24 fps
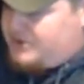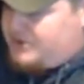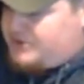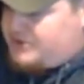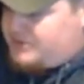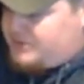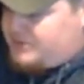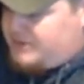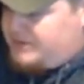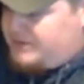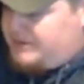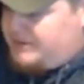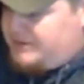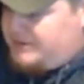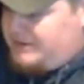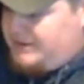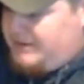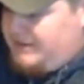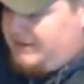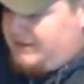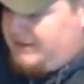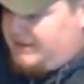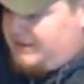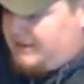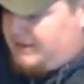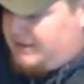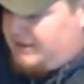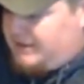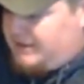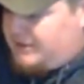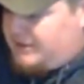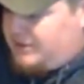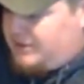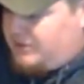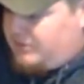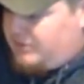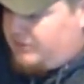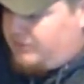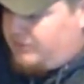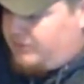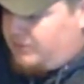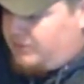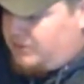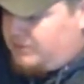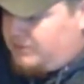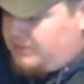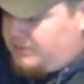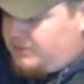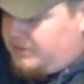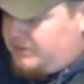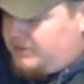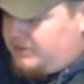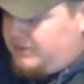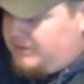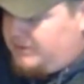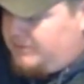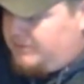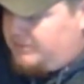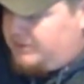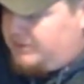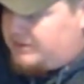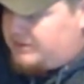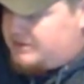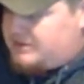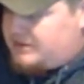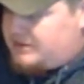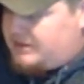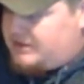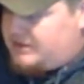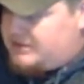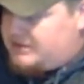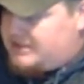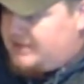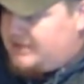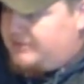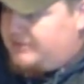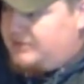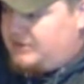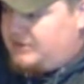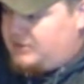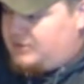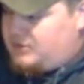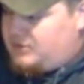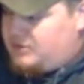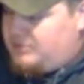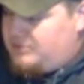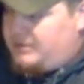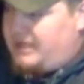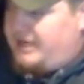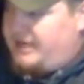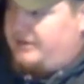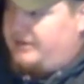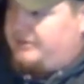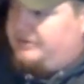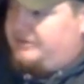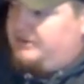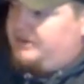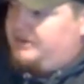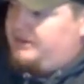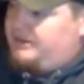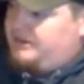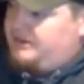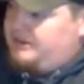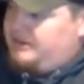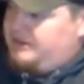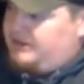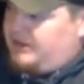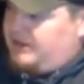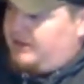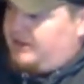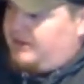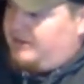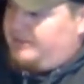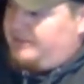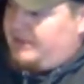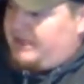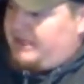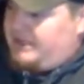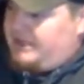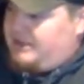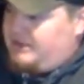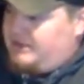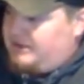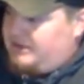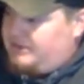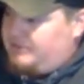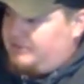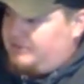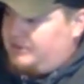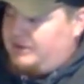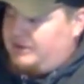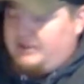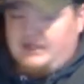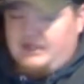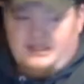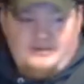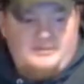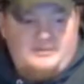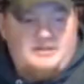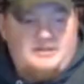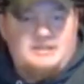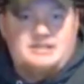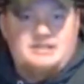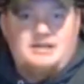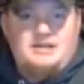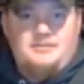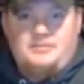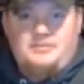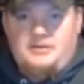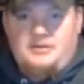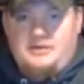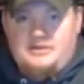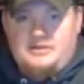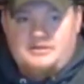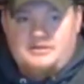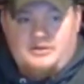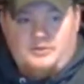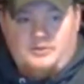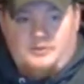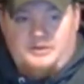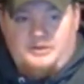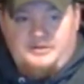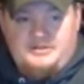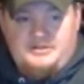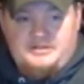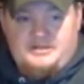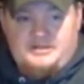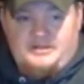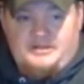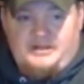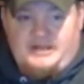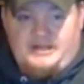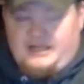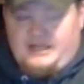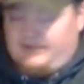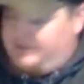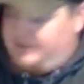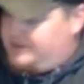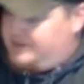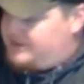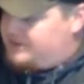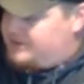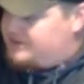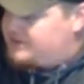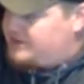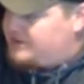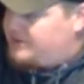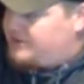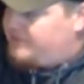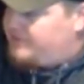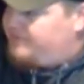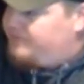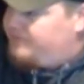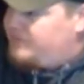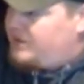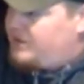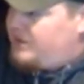this one going forward, but it's definitely a cool bottle. And we're going to give the tip to the Willet tonight on this. So